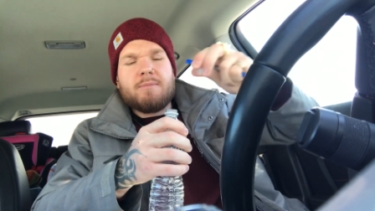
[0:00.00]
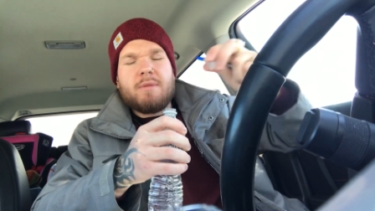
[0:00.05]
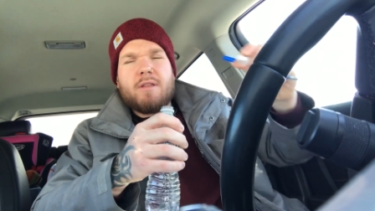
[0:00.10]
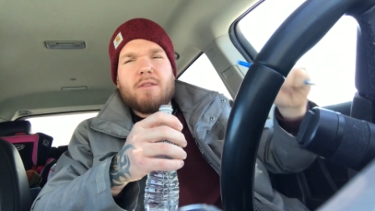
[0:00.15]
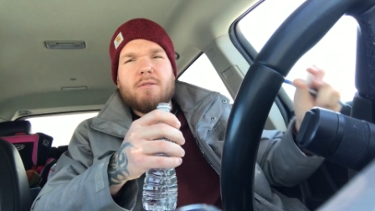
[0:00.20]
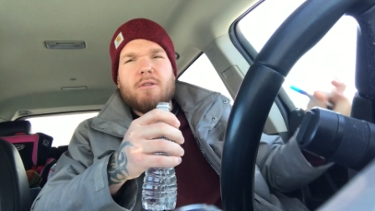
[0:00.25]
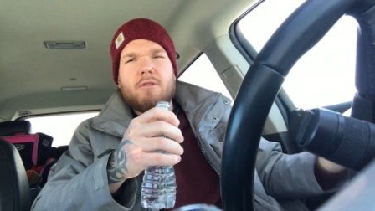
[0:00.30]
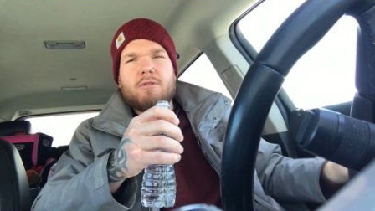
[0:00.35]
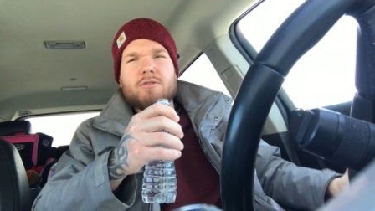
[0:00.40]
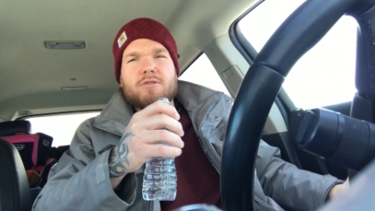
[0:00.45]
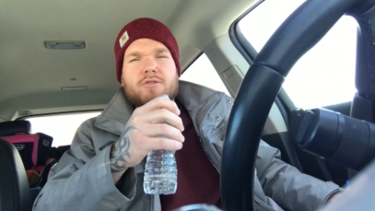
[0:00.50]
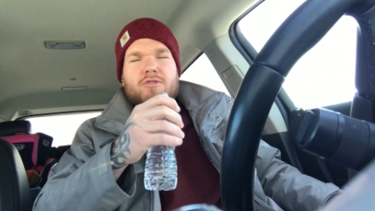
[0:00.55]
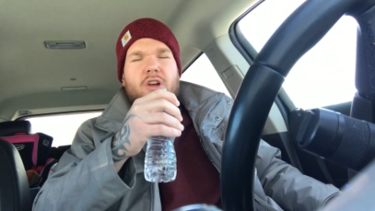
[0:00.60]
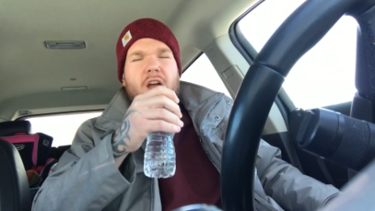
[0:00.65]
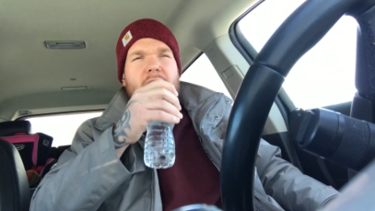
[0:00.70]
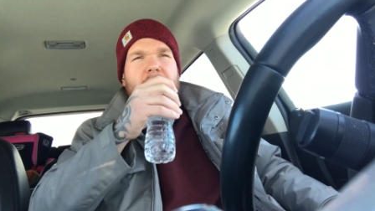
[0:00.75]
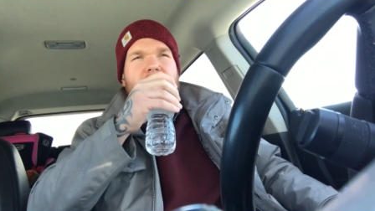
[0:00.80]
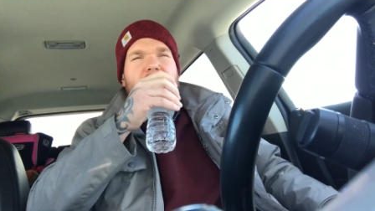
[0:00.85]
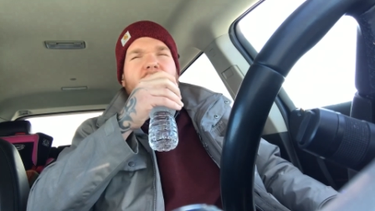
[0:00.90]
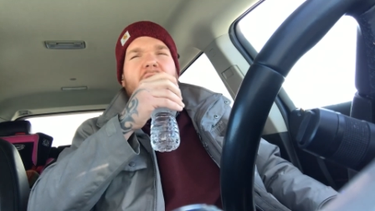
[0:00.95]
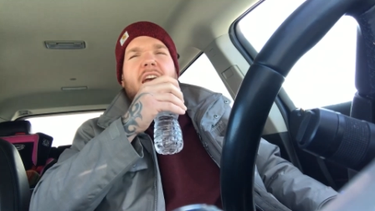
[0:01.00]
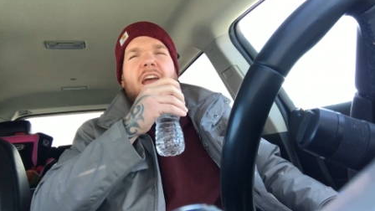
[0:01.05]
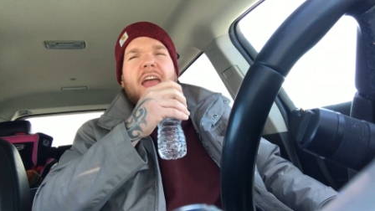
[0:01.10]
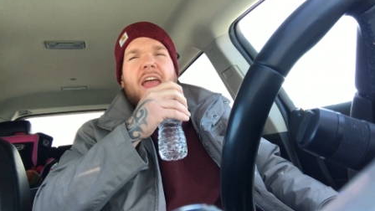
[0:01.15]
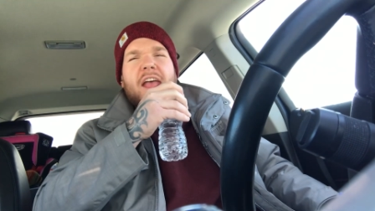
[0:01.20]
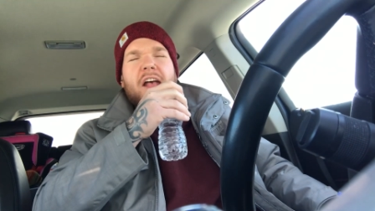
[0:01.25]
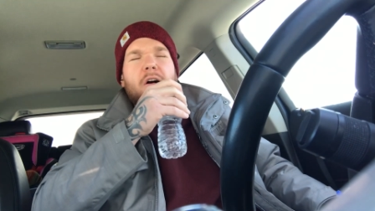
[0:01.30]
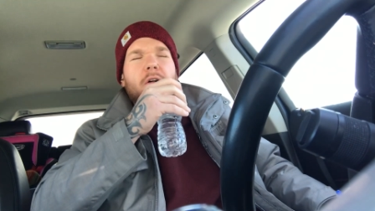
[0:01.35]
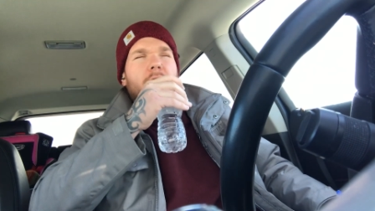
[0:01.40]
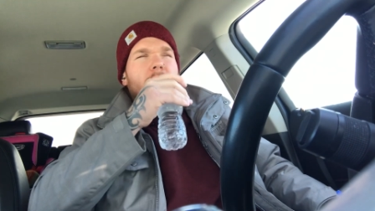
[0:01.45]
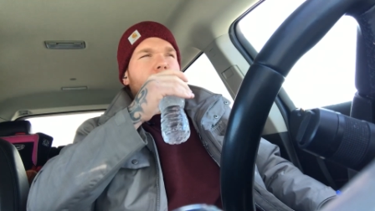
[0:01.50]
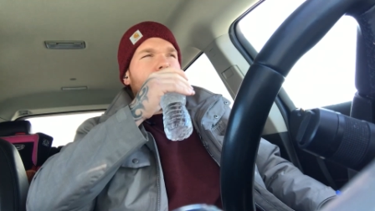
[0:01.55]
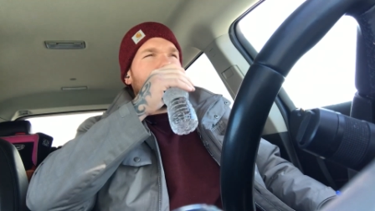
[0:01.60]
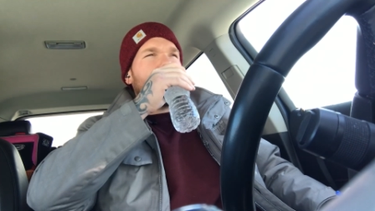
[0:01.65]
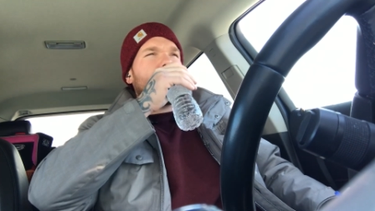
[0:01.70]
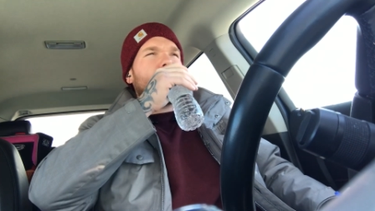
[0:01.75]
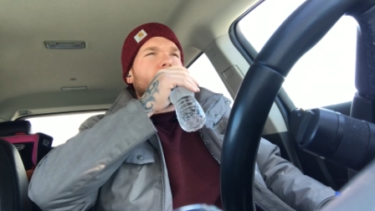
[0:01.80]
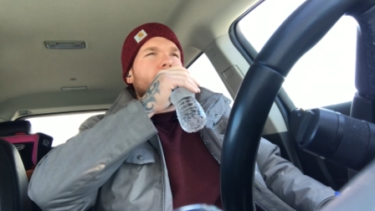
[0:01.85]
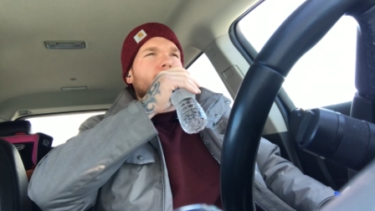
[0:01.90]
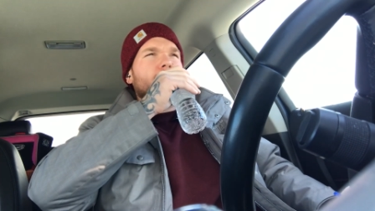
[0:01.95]
My throat is dry as hell.
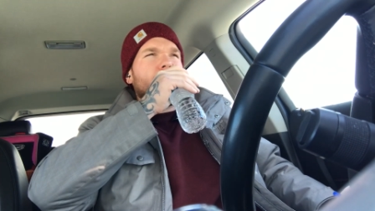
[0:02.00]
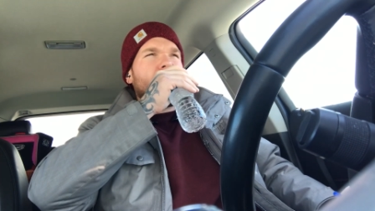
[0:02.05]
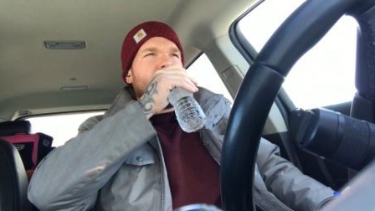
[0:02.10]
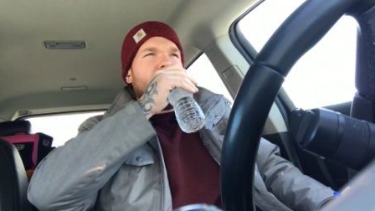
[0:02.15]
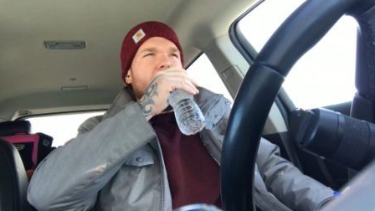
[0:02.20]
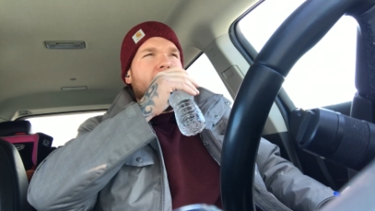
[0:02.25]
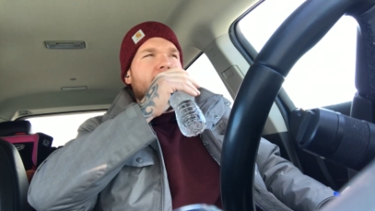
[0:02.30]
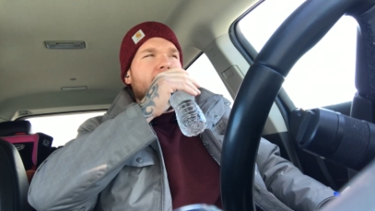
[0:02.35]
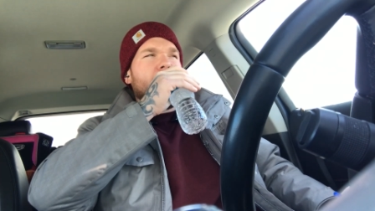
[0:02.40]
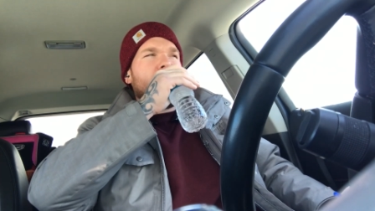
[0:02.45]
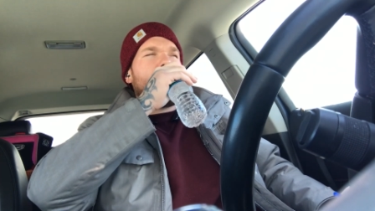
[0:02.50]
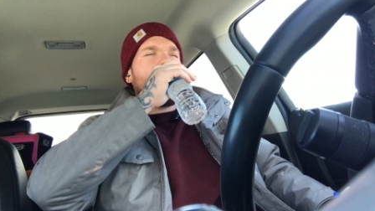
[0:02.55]
Yeah.